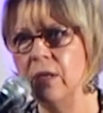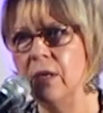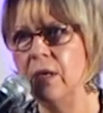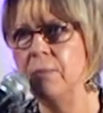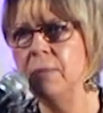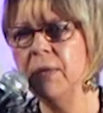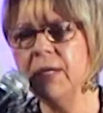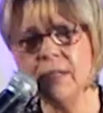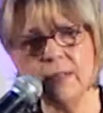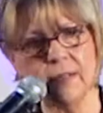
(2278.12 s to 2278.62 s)

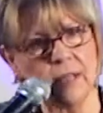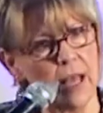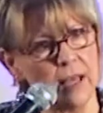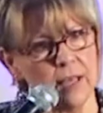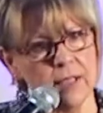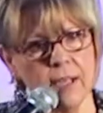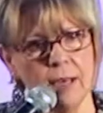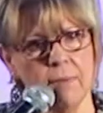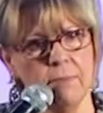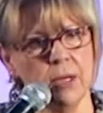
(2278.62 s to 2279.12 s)
Because
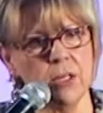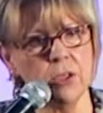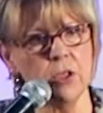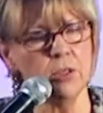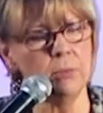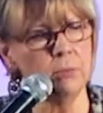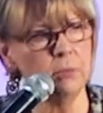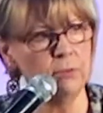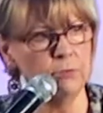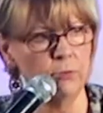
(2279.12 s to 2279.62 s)
as I
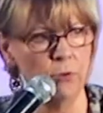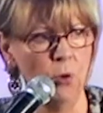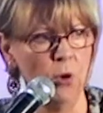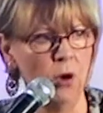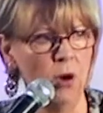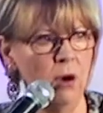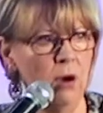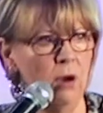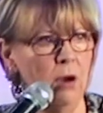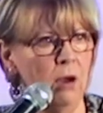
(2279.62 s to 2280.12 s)
mentioned
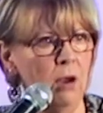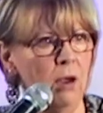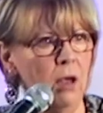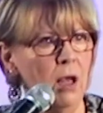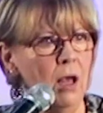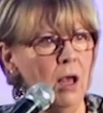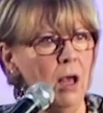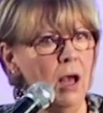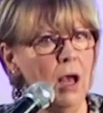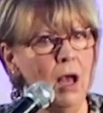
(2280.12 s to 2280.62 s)
before,
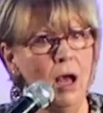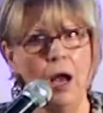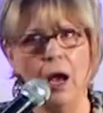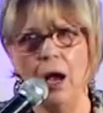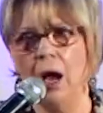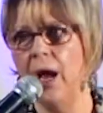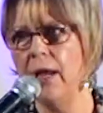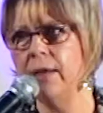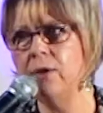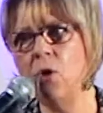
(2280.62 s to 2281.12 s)

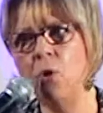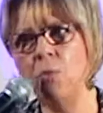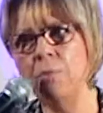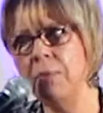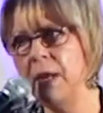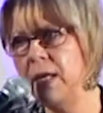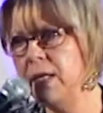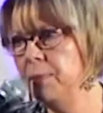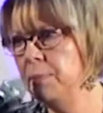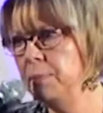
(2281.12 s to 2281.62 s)
I go
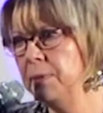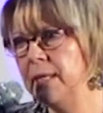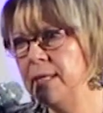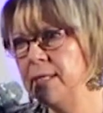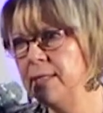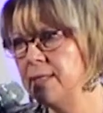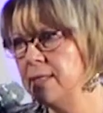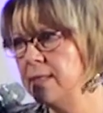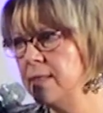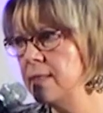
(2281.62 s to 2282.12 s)
many
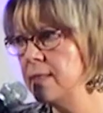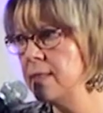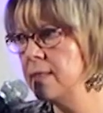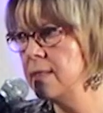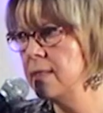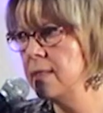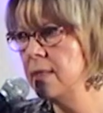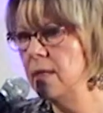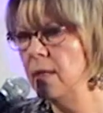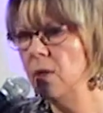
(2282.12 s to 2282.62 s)
places
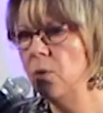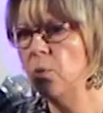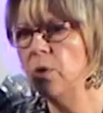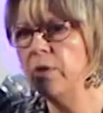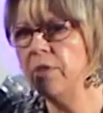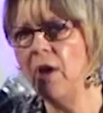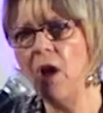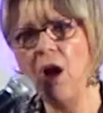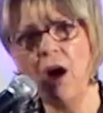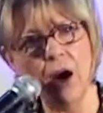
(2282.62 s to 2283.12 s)
where
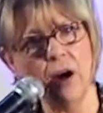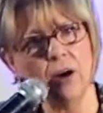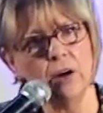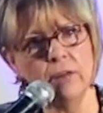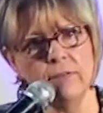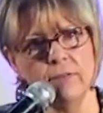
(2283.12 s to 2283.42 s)
the heart of